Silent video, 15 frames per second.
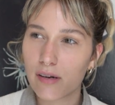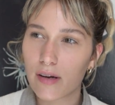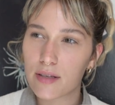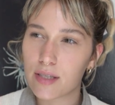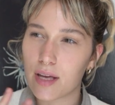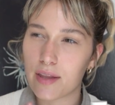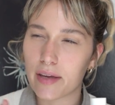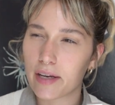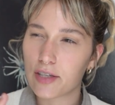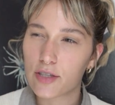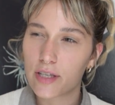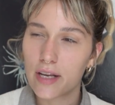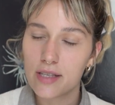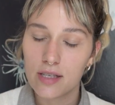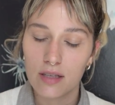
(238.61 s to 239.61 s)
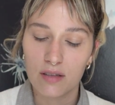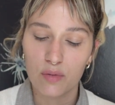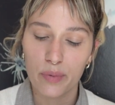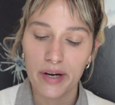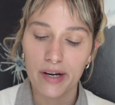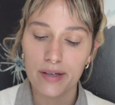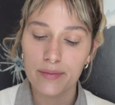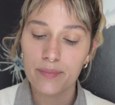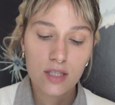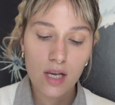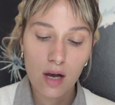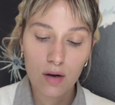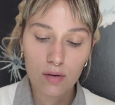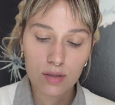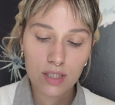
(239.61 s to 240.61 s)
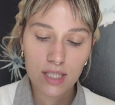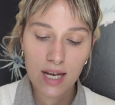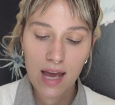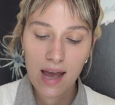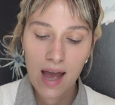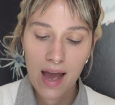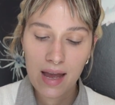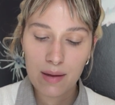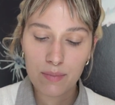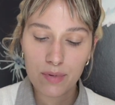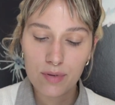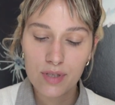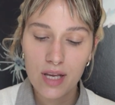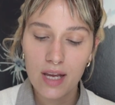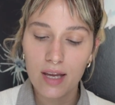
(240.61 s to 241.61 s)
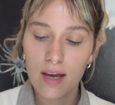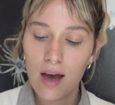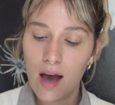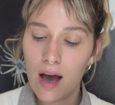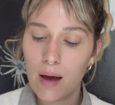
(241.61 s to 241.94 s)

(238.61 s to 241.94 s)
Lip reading: or else I think it just gets a little weird. So today I am using